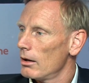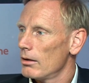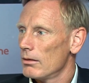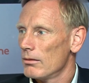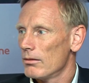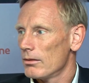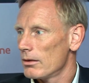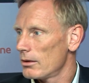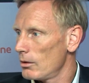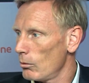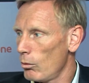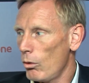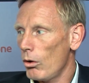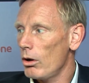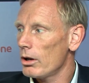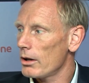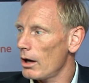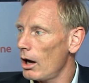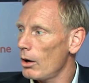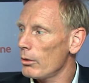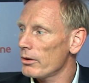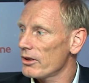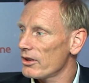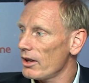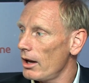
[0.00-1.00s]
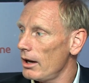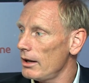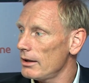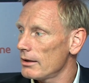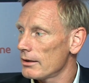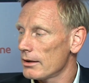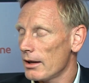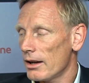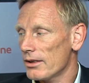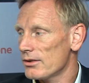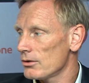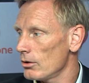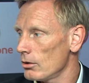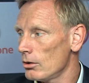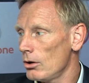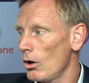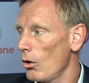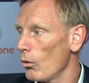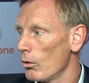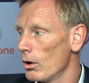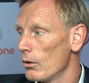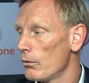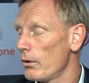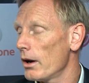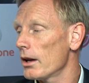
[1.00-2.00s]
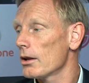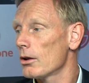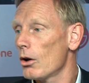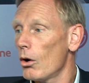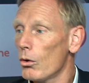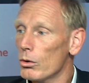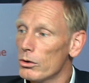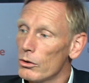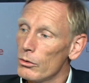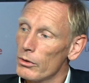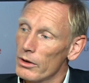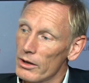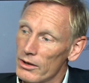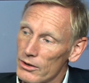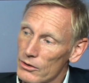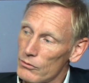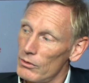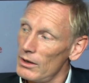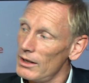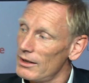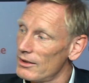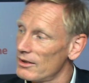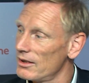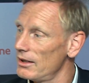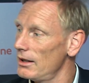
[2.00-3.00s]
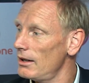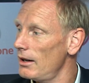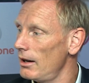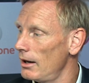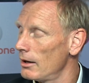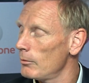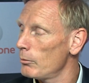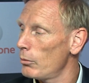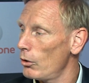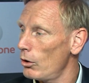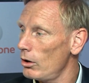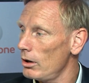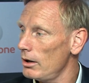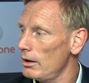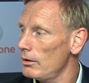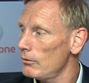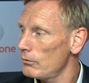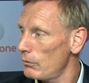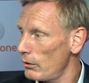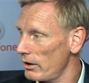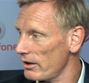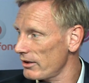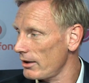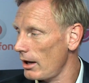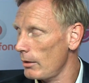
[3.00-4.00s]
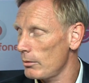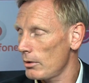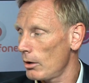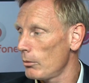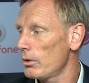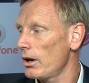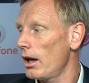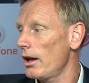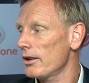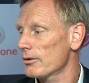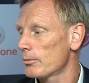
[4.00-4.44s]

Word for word: the world outside does not know. If I go to the streets here in Berlin, for example, I would yeah.